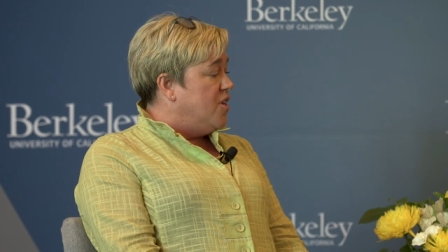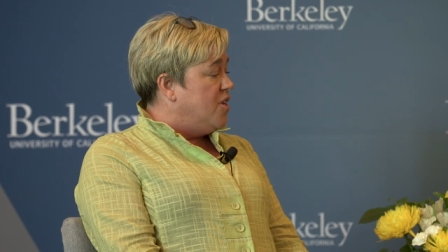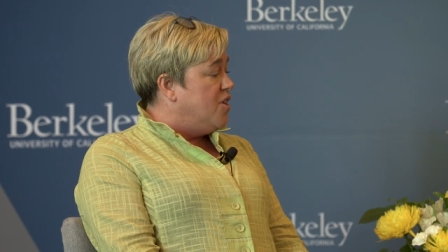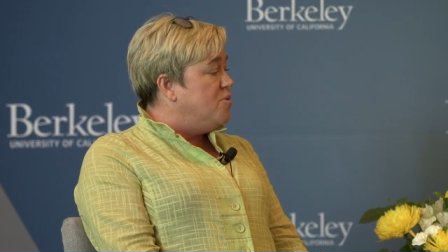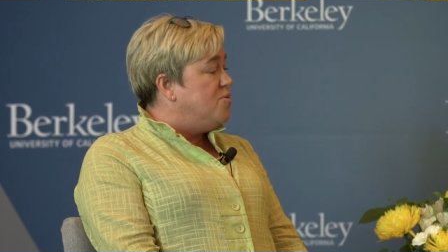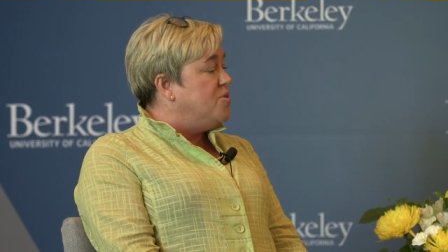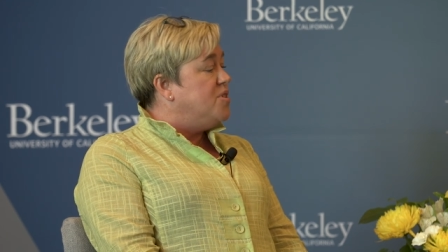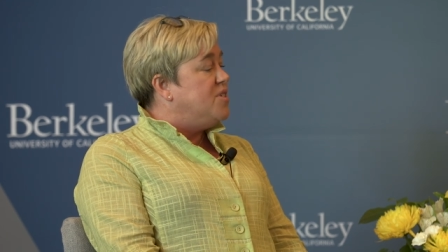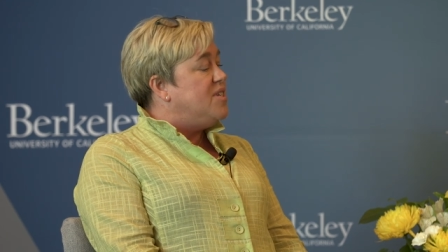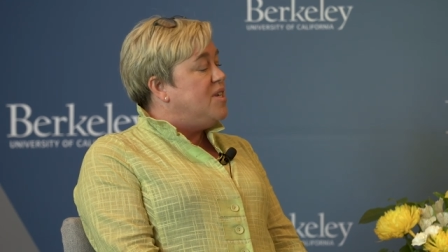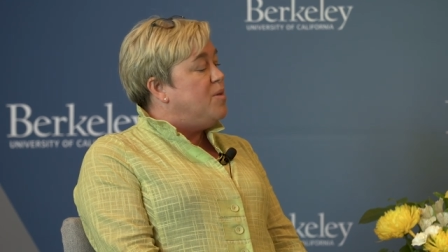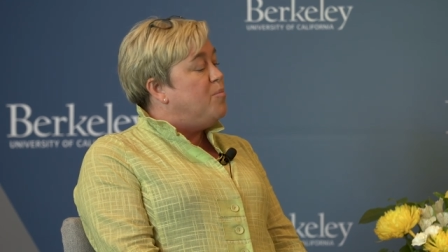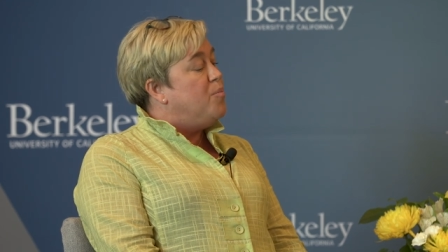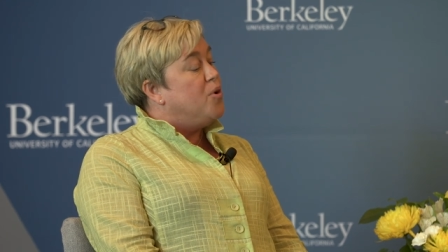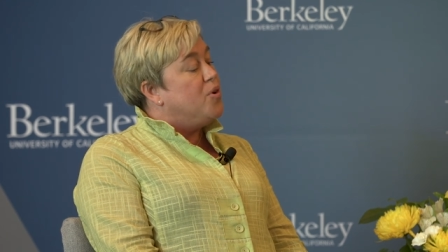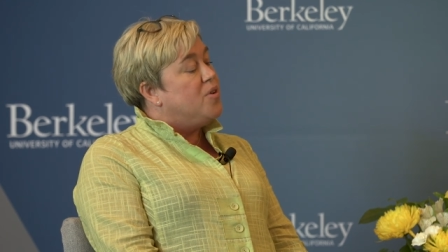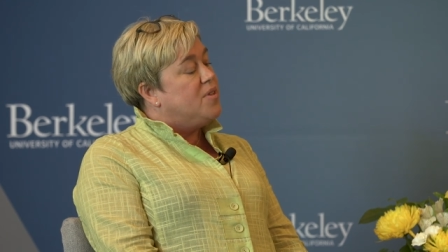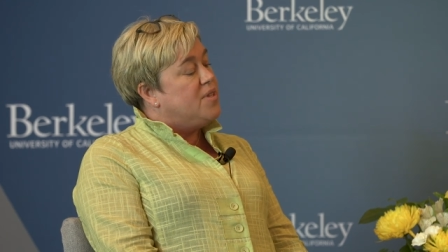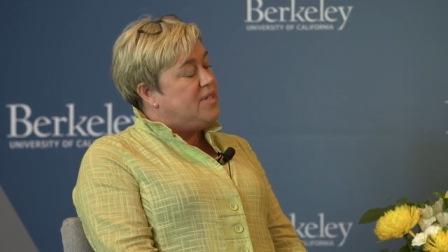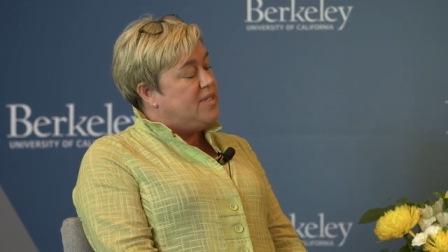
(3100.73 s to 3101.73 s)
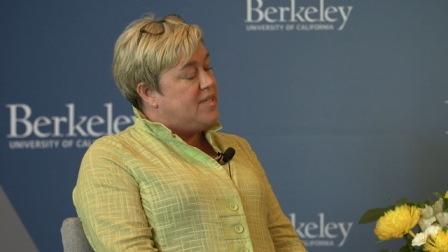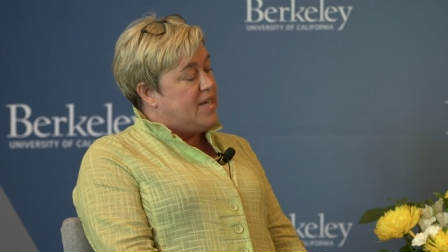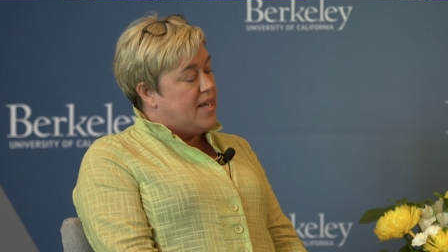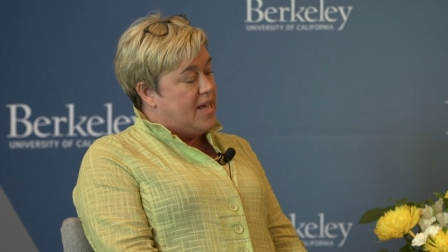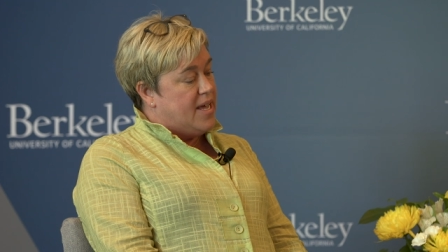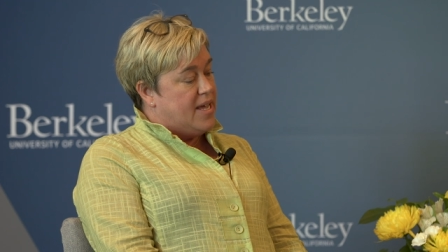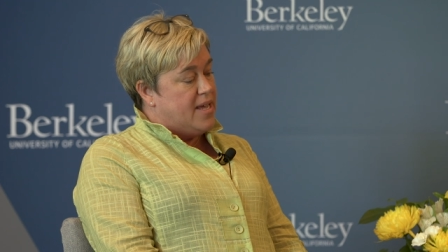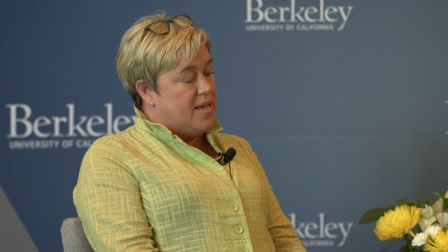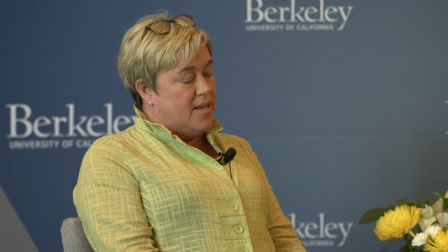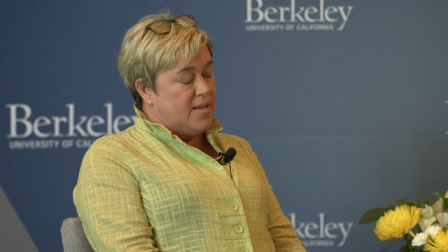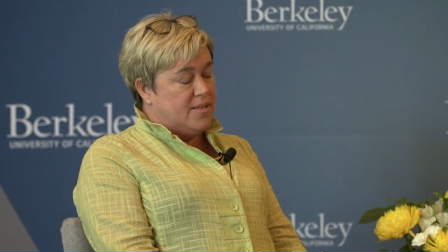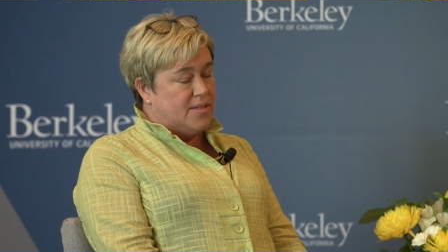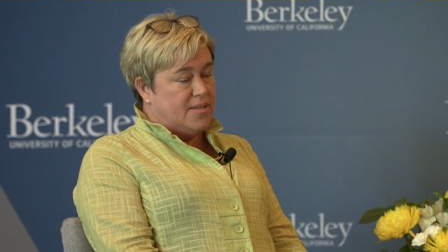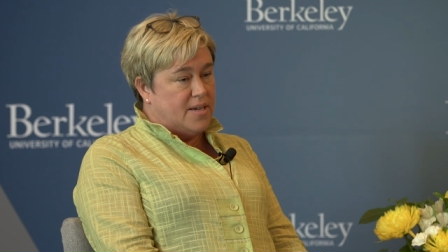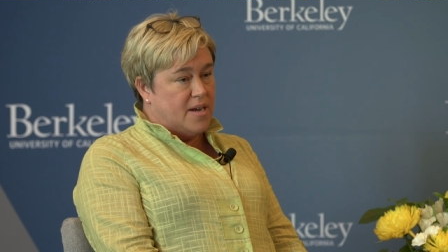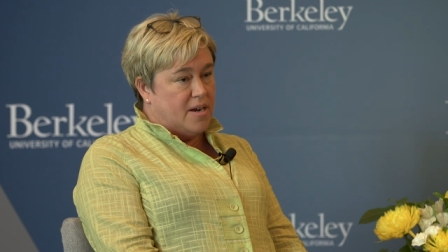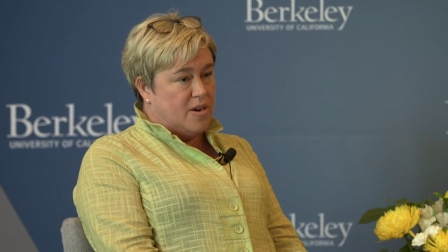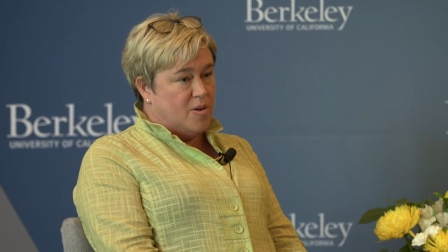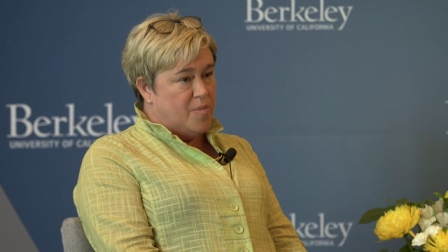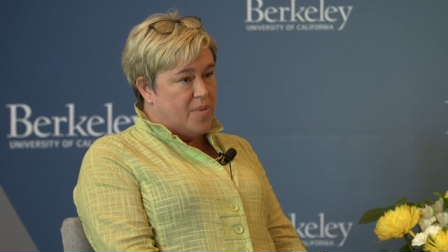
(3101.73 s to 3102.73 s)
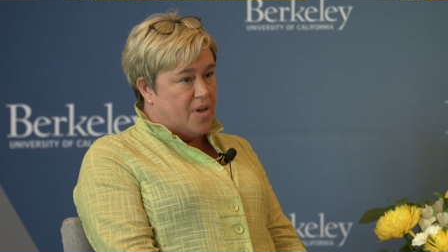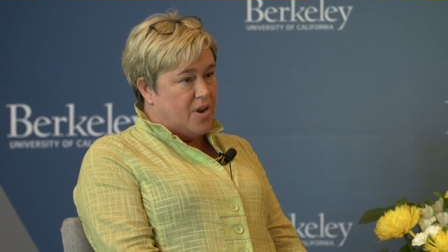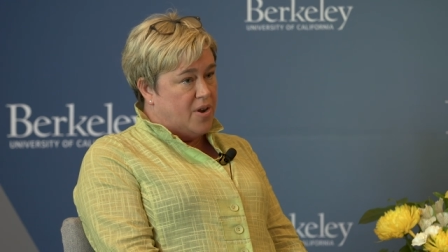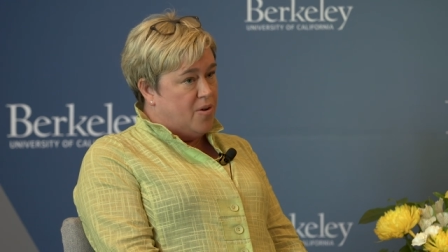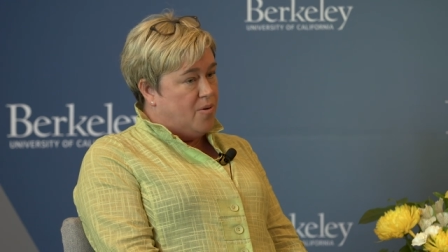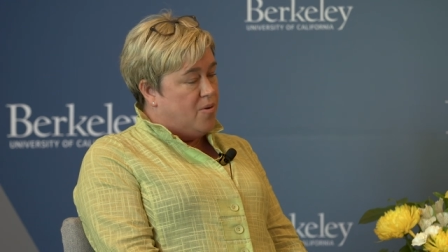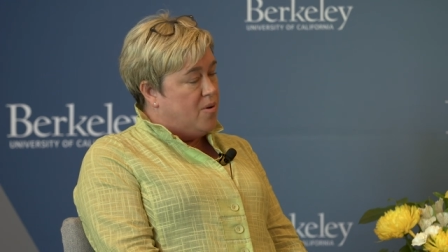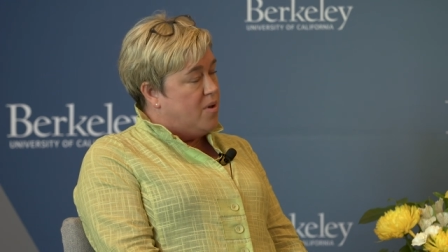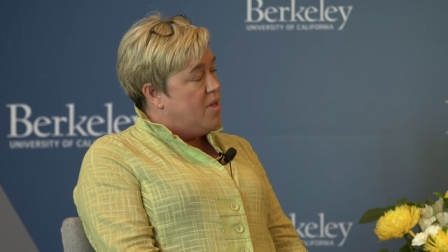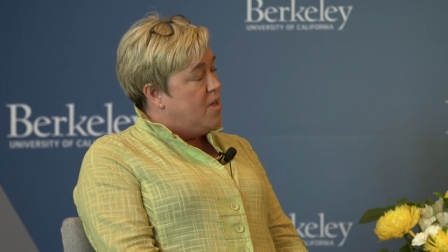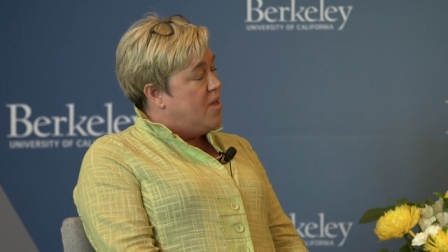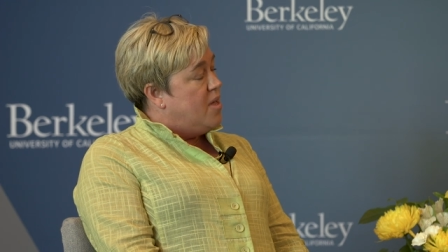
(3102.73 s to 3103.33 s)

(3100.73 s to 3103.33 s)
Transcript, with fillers: UC Berkeley Day in Sacramento,